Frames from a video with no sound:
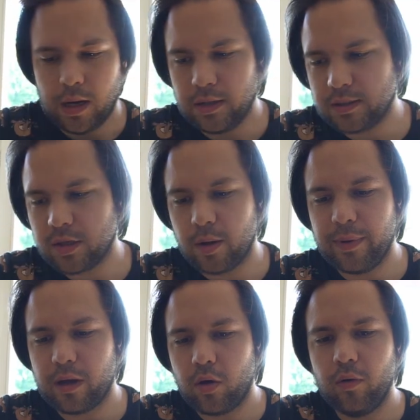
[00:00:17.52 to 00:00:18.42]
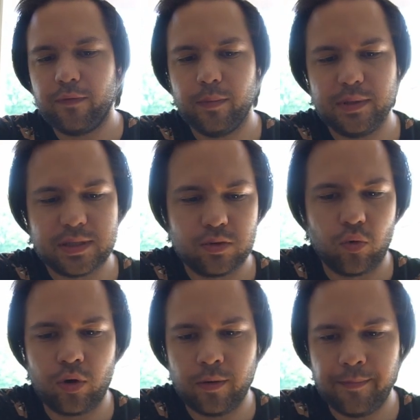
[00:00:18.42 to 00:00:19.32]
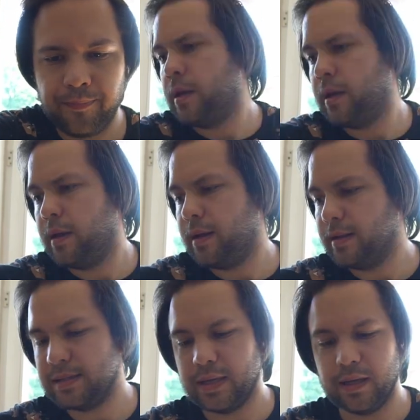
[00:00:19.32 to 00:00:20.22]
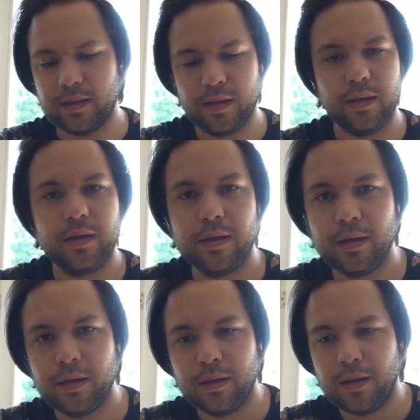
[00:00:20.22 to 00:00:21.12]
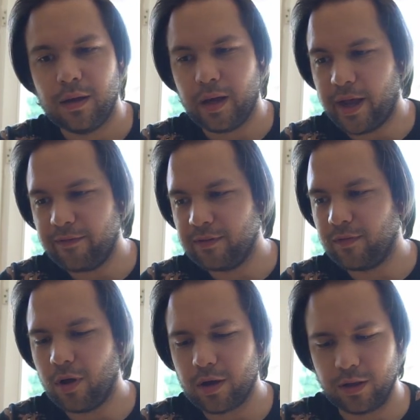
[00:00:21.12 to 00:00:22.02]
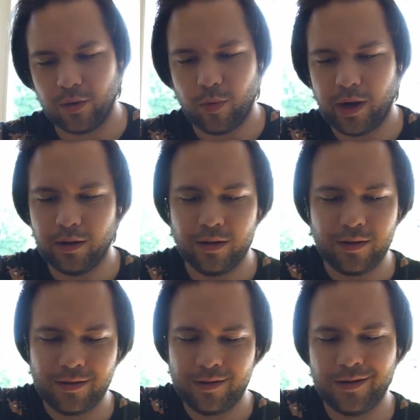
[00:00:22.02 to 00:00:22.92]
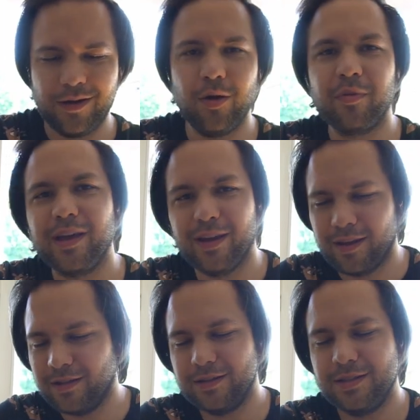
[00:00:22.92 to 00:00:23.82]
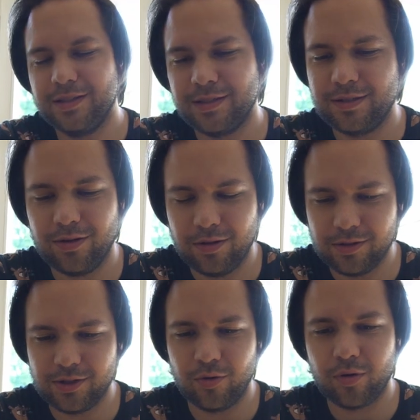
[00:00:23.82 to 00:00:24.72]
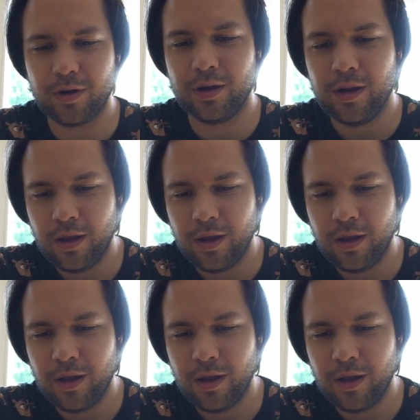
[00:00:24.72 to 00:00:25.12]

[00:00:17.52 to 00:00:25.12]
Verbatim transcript: I just got back home from the store and I said, I haven't vlogged in a while. No, I'm kidding. This is all a joke.